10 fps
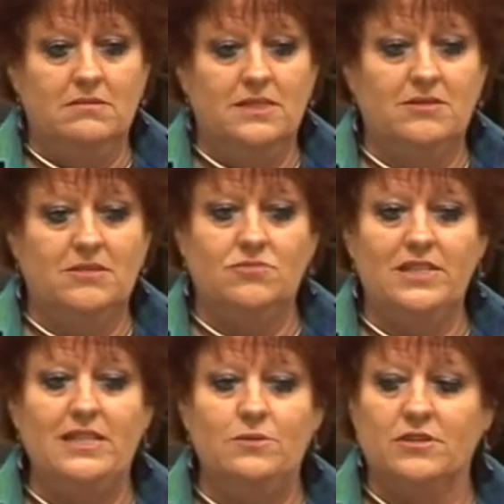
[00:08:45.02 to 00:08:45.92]
now it's
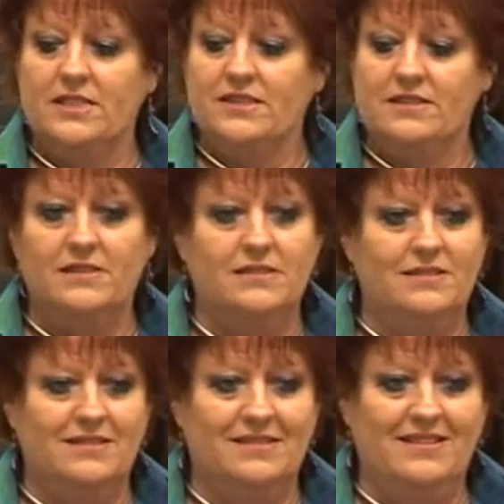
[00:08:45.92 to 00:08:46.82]
really working hard.
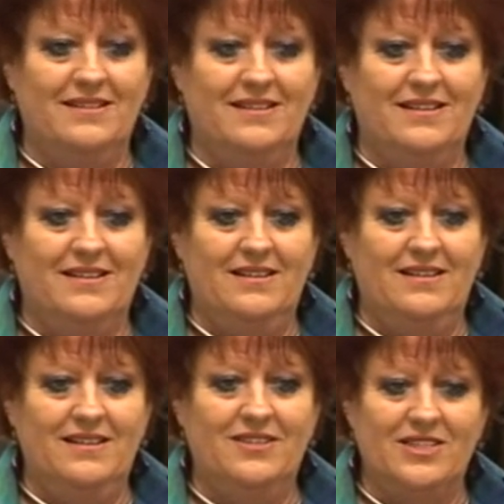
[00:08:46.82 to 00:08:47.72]

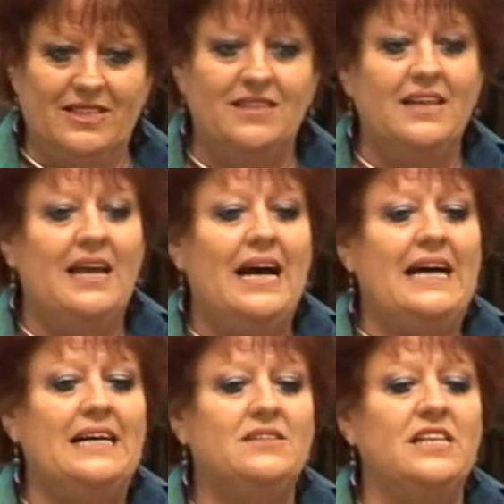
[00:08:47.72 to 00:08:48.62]
Okay.
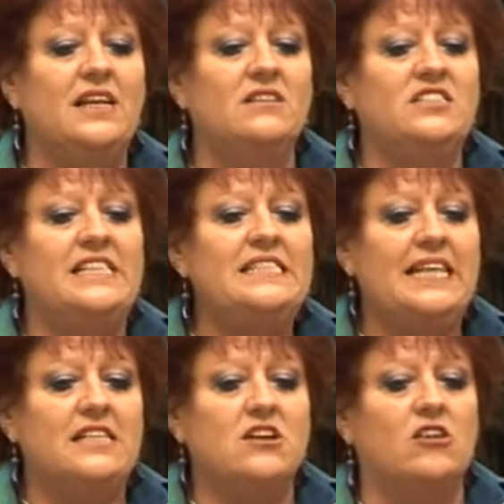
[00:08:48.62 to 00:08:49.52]
The
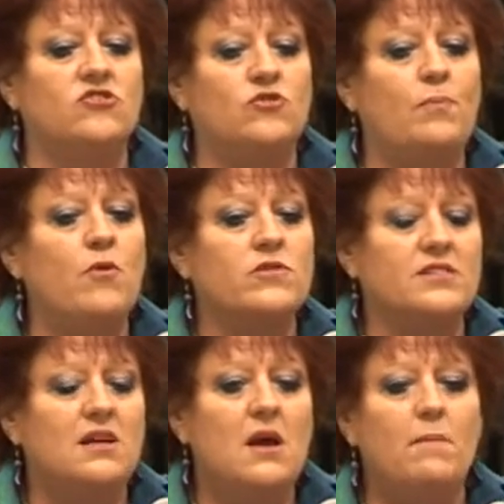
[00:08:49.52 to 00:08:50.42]
detailed audit
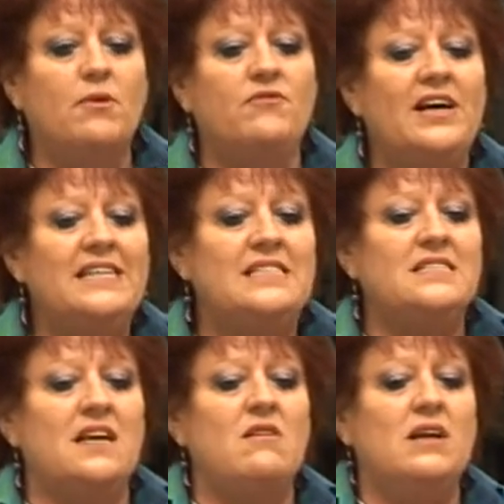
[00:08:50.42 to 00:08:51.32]
reports
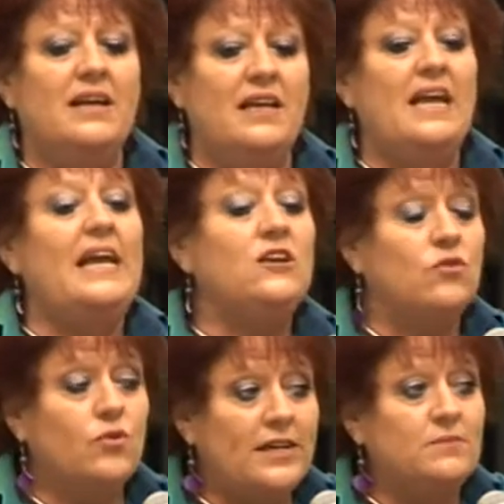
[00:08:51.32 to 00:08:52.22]
provided
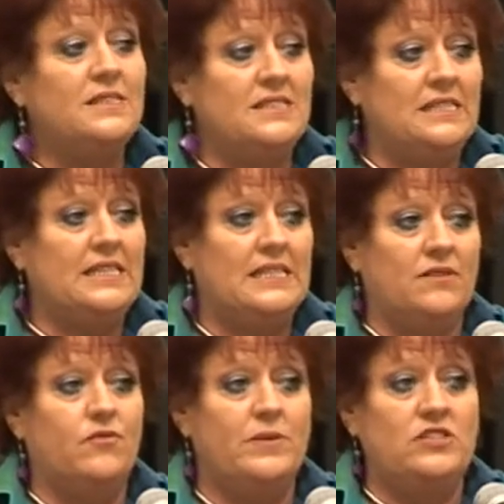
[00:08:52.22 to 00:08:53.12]
incredibly detailed
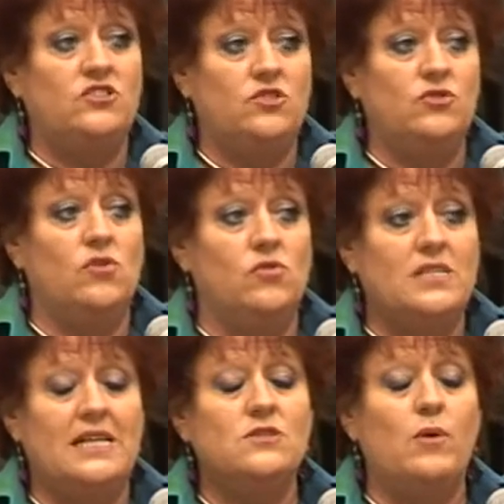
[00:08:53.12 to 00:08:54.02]
information to the
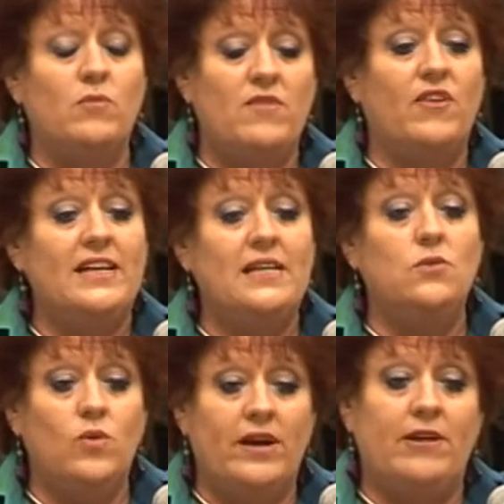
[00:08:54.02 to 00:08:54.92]
hotels when we finally
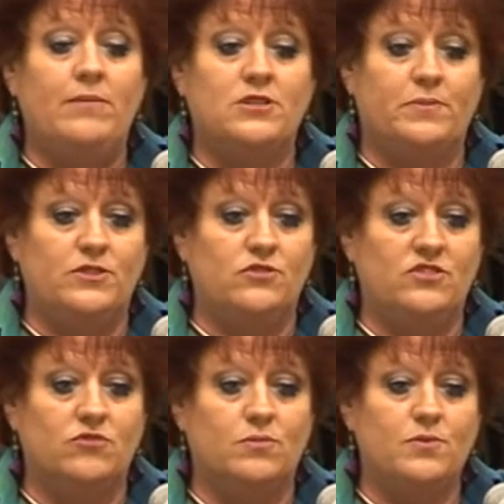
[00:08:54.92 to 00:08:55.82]
were able to produce
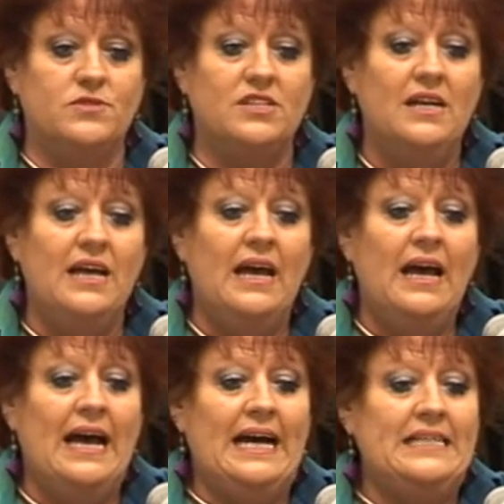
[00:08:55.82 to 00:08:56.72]
the reports.
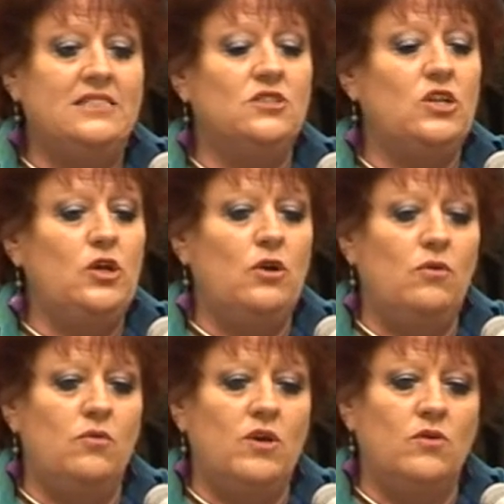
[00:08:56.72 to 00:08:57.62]
And,
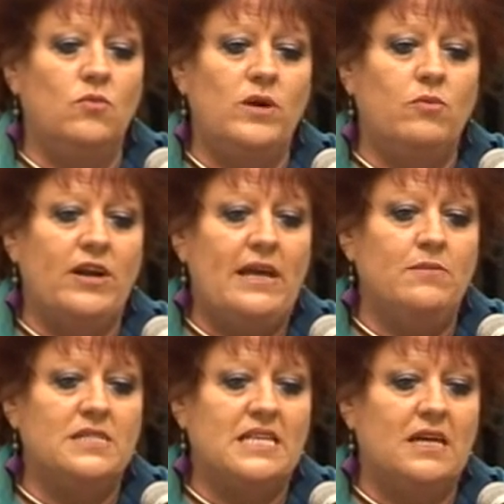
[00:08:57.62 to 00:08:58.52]
you know, we were
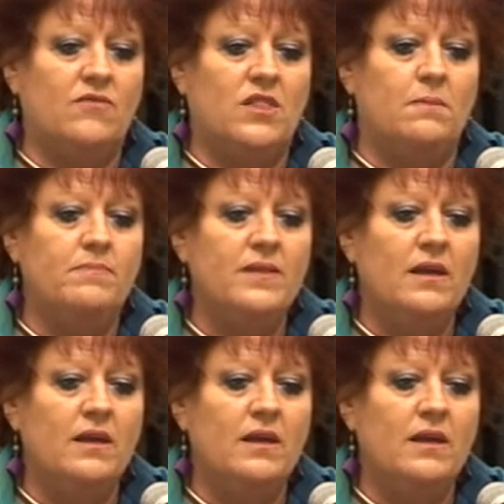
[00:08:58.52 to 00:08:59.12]
able to give them